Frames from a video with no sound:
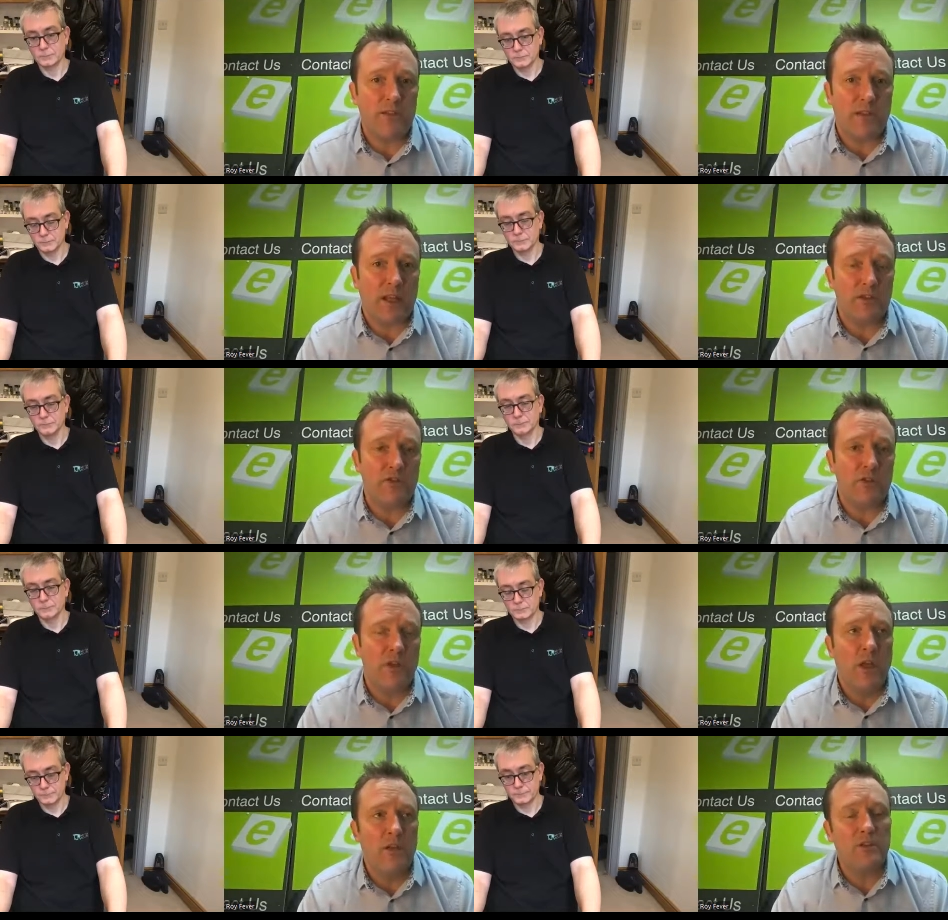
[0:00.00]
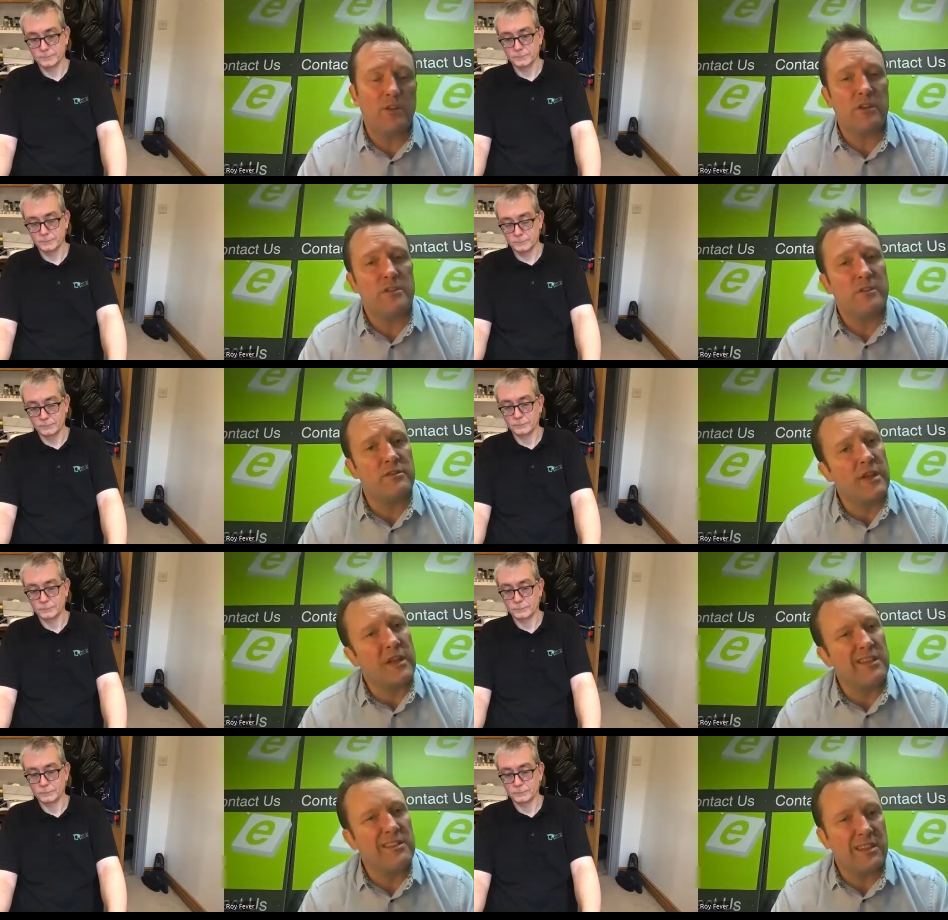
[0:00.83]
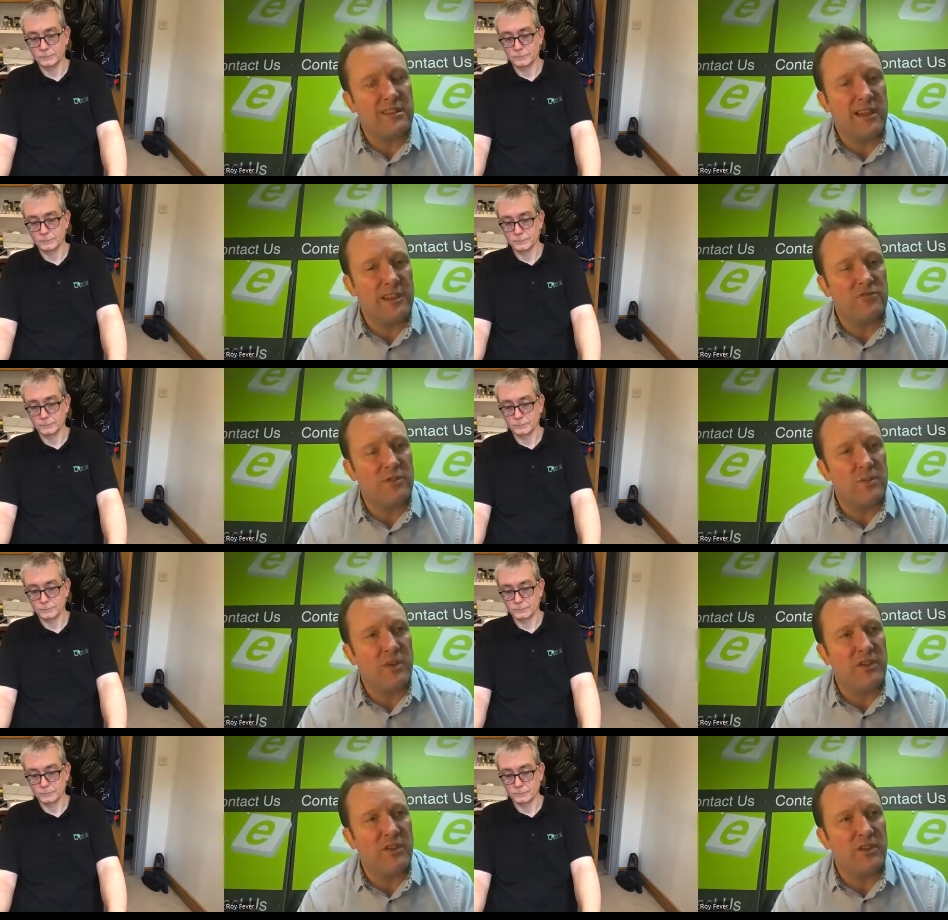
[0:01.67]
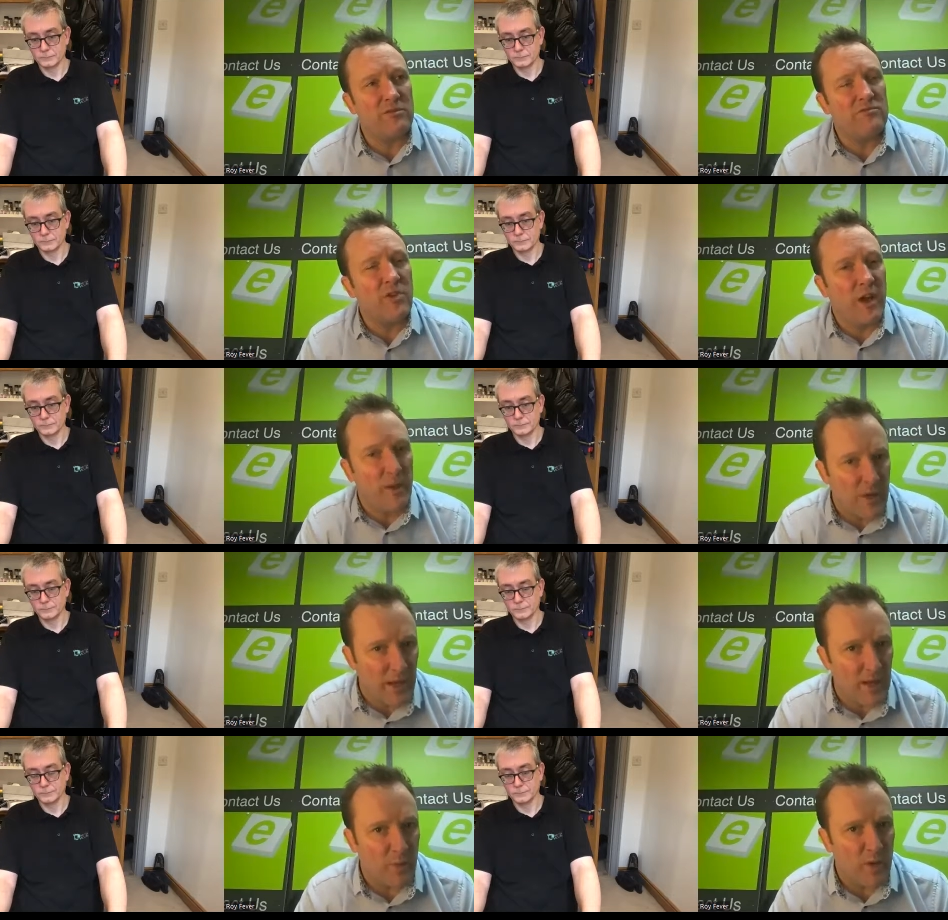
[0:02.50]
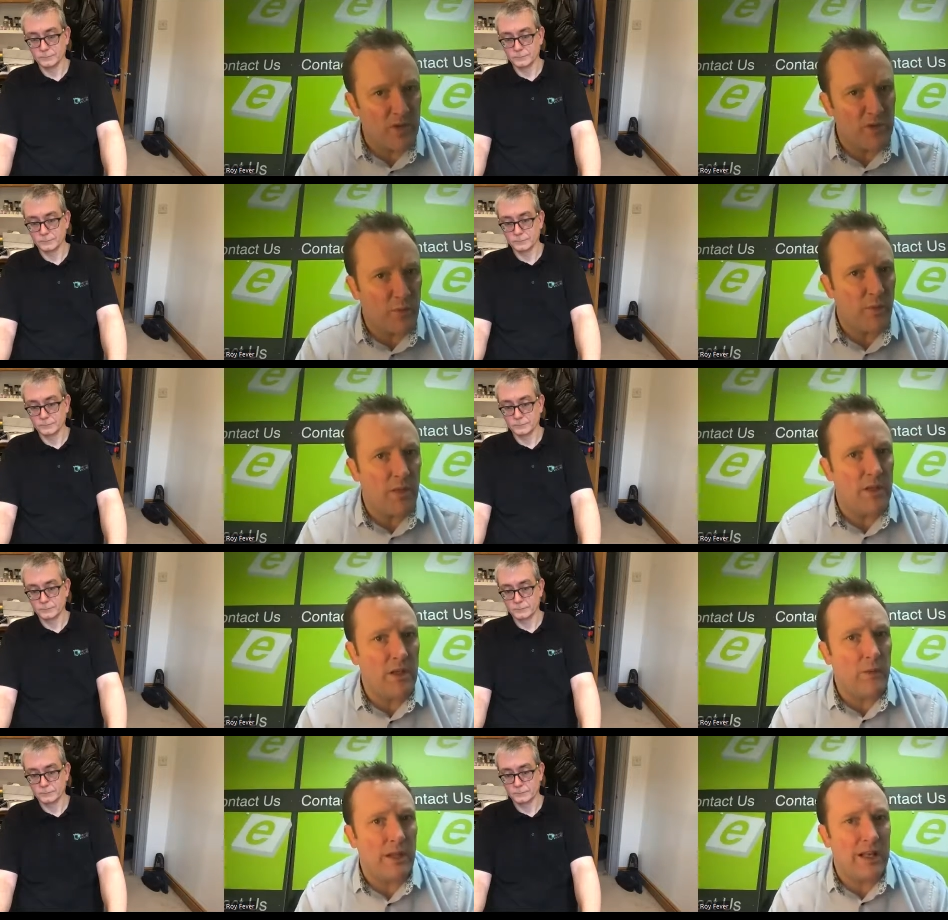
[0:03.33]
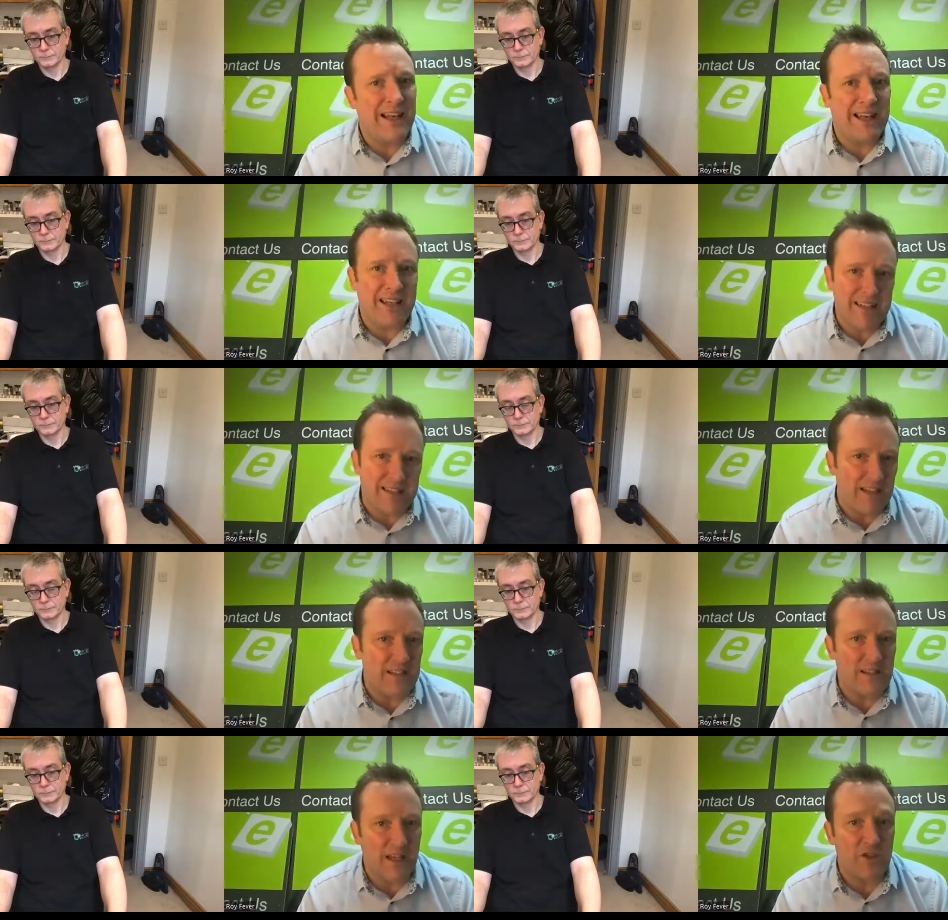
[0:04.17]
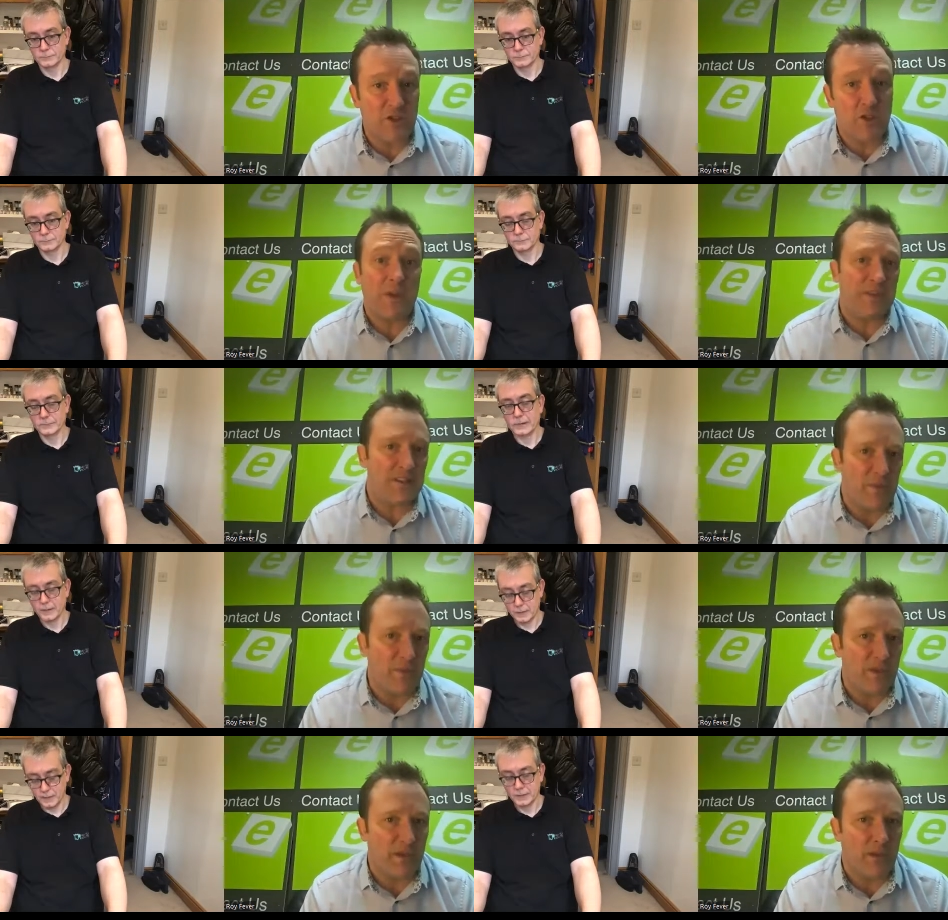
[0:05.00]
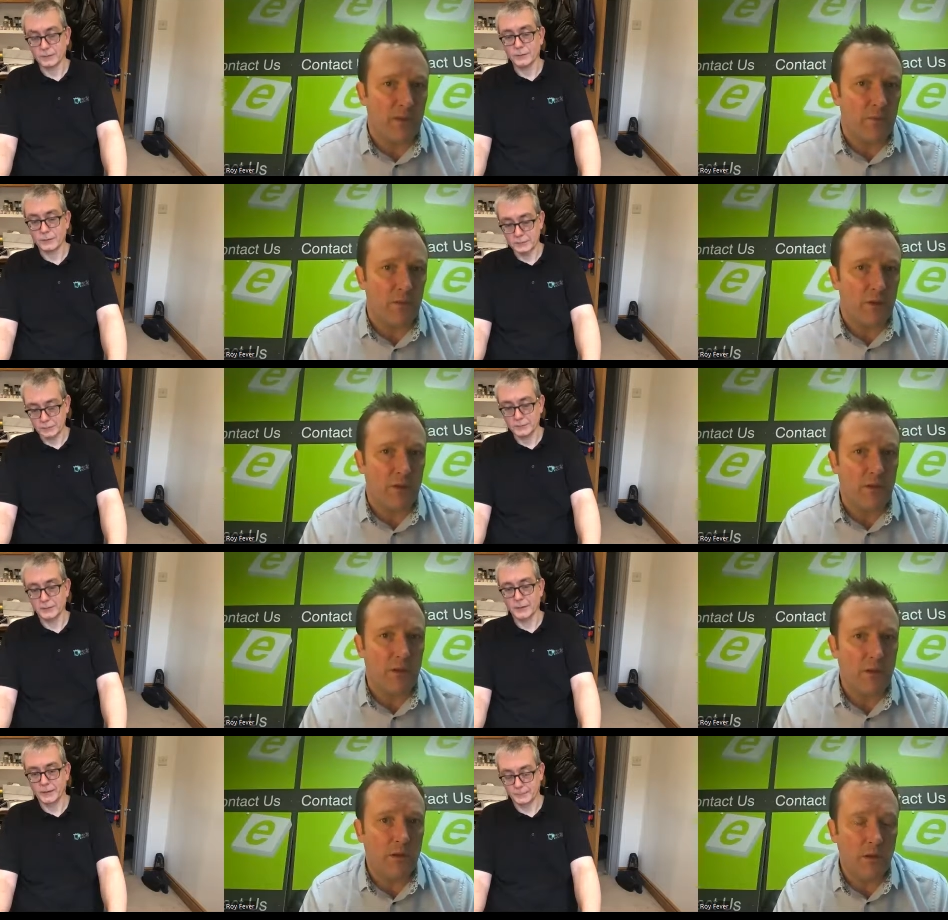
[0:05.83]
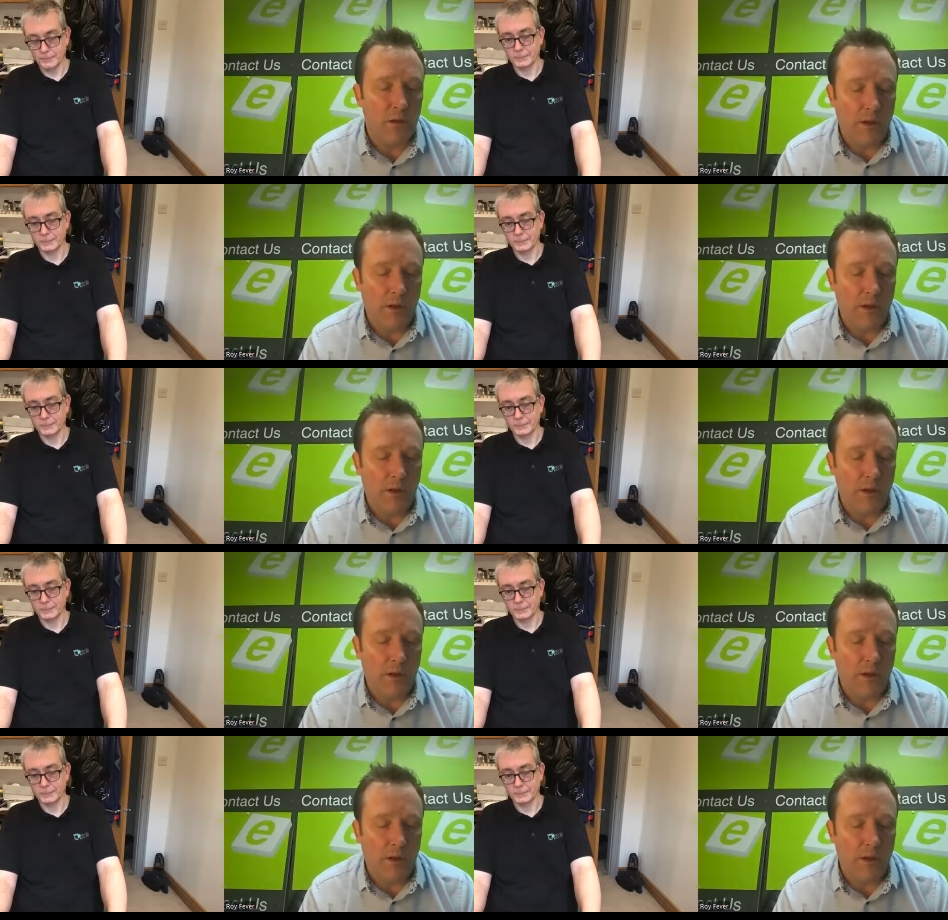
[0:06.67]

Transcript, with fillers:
Speaker 1: So that should, it's not necessarily saying it's it's removing the right amount of moisture, but we know at least it's it's doing something, don't we? Yeah.